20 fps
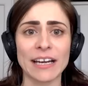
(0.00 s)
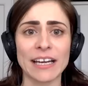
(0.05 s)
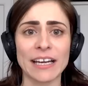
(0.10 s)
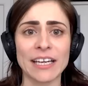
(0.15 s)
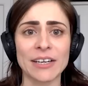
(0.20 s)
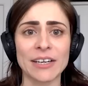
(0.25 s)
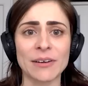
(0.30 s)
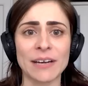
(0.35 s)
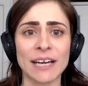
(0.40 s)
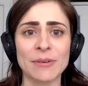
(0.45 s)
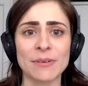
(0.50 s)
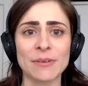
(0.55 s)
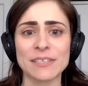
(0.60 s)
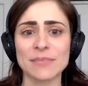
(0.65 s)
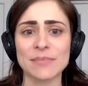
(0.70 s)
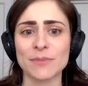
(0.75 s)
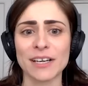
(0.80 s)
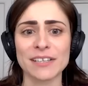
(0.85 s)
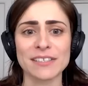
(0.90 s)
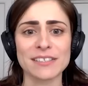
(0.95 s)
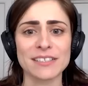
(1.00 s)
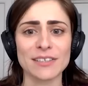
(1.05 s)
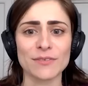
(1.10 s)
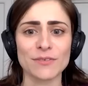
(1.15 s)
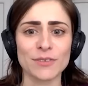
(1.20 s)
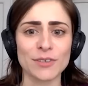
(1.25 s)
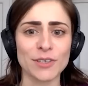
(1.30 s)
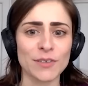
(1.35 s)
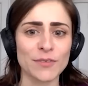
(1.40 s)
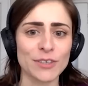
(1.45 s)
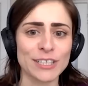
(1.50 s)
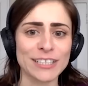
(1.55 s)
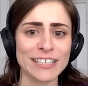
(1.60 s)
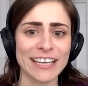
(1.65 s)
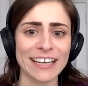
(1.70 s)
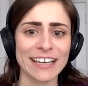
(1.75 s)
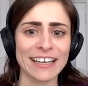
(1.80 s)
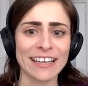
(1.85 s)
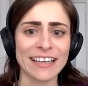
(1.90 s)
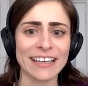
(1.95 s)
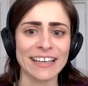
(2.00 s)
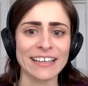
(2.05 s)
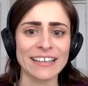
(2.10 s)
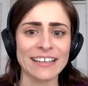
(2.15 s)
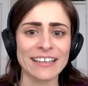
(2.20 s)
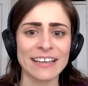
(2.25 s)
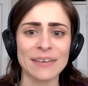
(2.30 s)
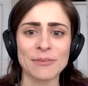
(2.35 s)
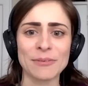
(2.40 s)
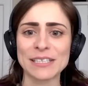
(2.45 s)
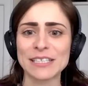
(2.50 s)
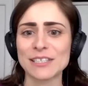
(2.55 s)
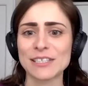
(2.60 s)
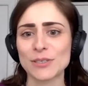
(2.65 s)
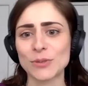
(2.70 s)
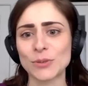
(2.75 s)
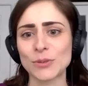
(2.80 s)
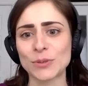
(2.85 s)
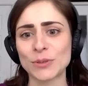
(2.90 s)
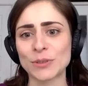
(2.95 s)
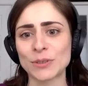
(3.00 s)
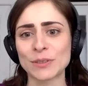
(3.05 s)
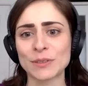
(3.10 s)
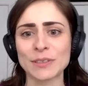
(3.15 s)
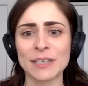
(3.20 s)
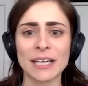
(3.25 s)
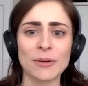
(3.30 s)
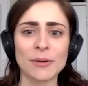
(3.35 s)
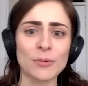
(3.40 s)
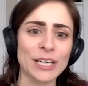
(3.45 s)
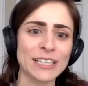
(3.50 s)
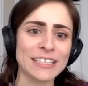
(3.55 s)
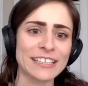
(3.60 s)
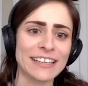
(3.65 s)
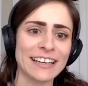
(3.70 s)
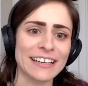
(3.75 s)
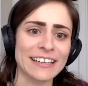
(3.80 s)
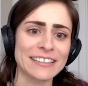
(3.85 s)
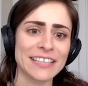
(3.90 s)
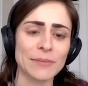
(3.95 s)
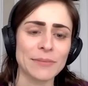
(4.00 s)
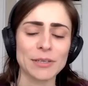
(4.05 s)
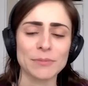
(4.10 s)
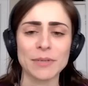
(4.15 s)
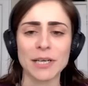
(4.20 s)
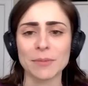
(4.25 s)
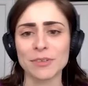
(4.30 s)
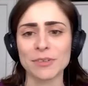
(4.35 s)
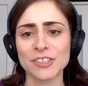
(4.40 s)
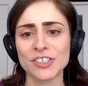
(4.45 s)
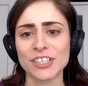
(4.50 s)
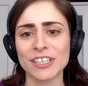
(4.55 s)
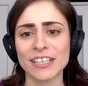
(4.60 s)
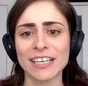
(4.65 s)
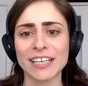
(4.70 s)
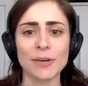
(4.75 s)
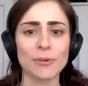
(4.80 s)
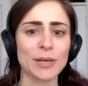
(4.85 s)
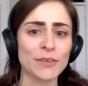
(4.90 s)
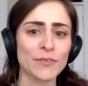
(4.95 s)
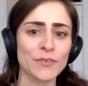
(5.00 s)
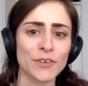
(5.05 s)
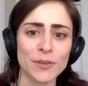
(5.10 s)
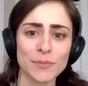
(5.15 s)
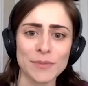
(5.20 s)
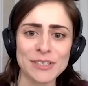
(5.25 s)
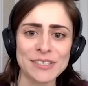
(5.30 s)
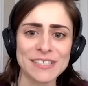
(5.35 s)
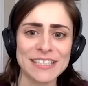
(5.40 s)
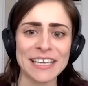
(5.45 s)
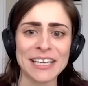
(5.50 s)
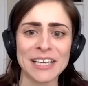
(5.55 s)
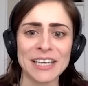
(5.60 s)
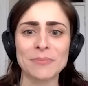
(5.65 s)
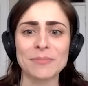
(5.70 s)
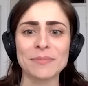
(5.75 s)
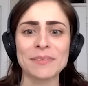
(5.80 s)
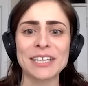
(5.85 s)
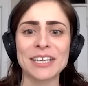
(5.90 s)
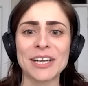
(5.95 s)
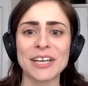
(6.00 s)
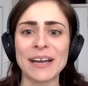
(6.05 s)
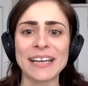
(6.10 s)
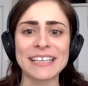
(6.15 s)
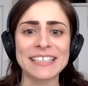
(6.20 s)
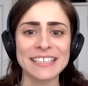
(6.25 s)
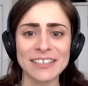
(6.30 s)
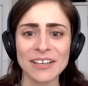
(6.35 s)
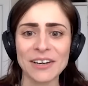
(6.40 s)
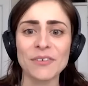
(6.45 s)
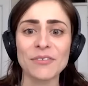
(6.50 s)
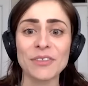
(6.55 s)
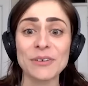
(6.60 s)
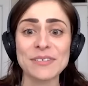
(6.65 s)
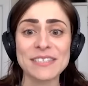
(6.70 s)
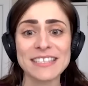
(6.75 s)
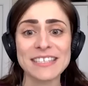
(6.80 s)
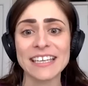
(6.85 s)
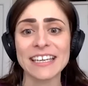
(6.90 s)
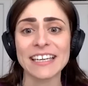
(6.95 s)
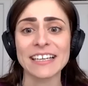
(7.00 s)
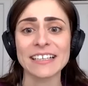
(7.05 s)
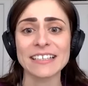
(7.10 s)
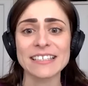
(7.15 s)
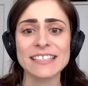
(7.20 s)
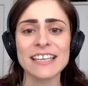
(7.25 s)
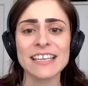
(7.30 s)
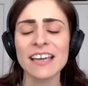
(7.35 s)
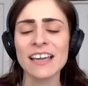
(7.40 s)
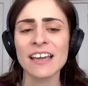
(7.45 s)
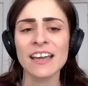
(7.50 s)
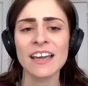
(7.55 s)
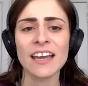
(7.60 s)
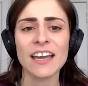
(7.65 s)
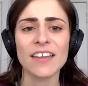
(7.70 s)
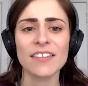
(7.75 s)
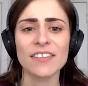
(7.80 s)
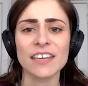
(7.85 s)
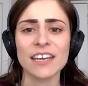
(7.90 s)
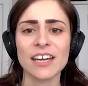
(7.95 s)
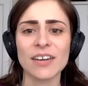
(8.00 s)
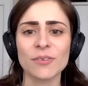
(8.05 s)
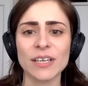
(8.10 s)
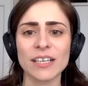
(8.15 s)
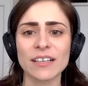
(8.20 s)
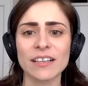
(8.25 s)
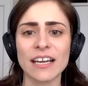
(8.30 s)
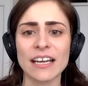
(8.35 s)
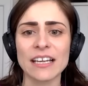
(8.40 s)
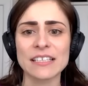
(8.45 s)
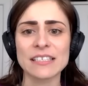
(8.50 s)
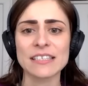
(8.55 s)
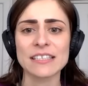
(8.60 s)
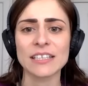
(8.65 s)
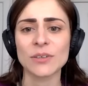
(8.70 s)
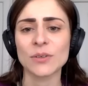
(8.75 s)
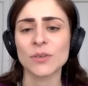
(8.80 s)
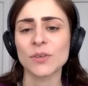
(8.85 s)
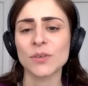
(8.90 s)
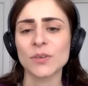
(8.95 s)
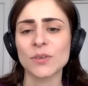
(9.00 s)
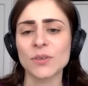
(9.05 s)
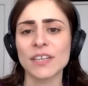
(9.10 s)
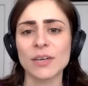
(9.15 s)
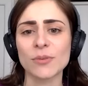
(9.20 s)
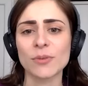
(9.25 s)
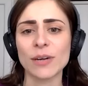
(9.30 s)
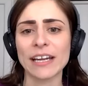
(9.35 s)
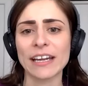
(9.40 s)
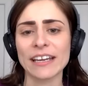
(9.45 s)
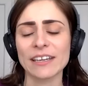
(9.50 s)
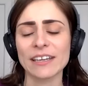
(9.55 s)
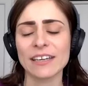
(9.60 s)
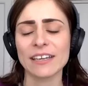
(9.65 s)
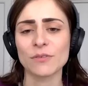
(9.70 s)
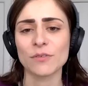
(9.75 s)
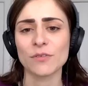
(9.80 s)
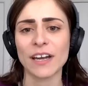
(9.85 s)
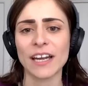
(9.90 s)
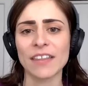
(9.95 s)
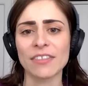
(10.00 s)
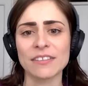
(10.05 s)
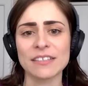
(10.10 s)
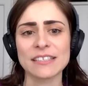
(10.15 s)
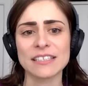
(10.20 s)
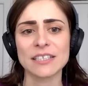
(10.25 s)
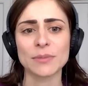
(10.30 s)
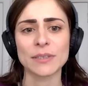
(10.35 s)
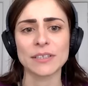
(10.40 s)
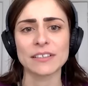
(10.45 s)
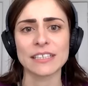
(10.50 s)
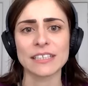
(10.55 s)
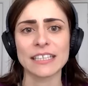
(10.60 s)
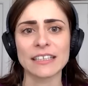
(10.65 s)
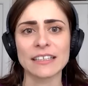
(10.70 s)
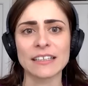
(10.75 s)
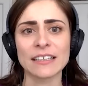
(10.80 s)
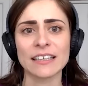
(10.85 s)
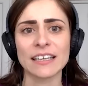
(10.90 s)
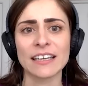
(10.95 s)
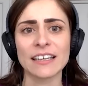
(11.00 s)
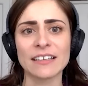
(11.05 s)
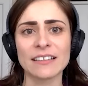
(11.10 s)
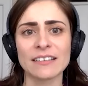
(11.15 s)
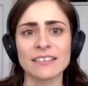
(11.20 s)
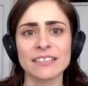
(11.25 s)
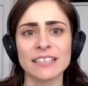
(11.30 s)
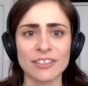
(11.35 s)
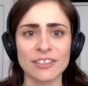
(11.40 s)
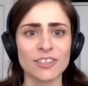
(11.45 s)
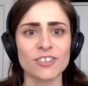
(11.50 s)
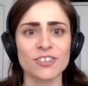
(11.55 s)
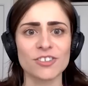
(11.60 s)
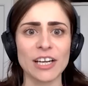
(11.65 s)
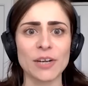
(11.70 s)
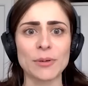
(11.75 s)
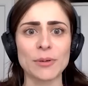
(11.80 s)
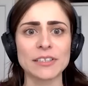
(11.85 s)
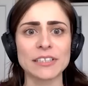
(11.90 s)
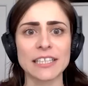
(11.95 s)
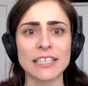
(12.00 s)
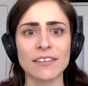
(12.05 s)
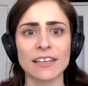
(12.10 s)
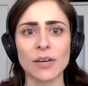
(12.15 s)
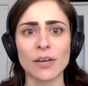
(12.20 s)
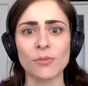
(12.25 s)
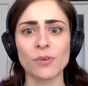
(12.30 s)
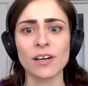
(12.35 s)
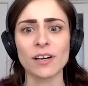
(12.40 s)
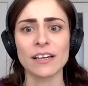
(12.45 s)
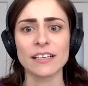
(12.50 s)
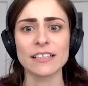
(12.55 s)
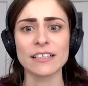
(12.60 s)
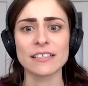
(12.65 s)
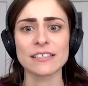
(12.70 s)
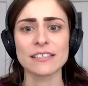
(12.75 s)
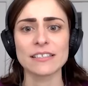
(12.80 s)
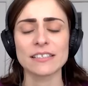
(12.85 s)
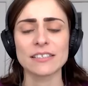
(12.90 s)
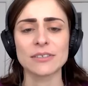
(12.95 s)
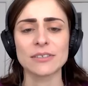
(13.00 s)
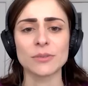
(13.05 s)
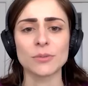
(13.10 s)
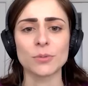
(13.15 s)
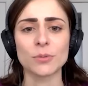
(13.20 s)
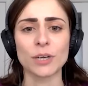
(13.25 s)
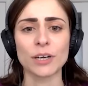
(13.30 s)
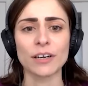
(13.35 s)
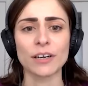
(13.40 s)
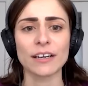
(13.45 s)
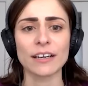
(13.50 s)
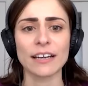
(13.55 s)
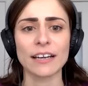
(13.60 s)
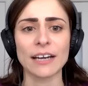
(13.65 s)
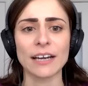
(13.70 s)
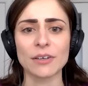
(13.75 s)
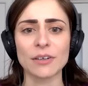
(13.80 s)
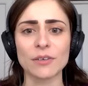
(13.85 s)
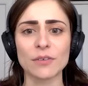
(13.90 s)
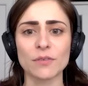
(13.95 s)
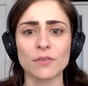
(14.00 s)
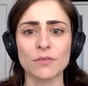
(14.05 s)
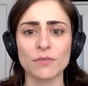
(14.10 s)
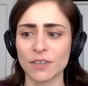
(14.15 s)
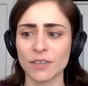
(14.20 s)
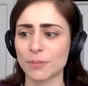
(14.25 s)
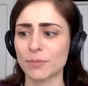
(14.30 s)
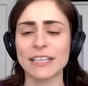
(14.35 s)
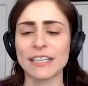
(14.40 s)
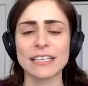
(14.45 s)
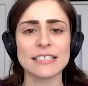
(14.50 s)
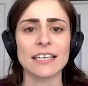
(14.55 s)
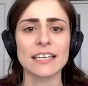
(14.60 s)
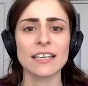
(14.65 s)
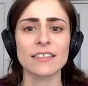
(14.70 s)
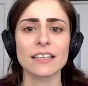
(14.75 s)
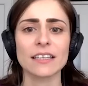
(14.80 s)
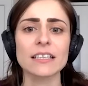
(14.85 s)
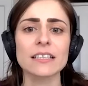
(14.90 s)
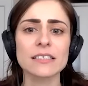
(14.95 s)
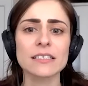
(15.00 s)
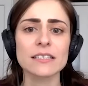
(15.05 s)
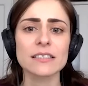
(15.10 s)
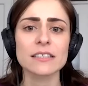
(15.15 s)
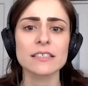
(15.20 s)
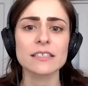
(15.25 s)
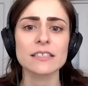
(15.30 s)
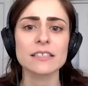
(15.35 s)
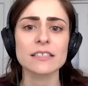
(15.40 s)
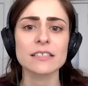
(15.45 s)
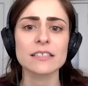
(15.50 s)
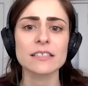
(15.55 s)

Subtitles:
Ohio. I was in Boston for over a decade. I went to school. I worked in academic publishing. I worked for a museum. I did all of those things. And then I realized the only way I can find the stability and inner tranquility that I want is to work out of a place like this,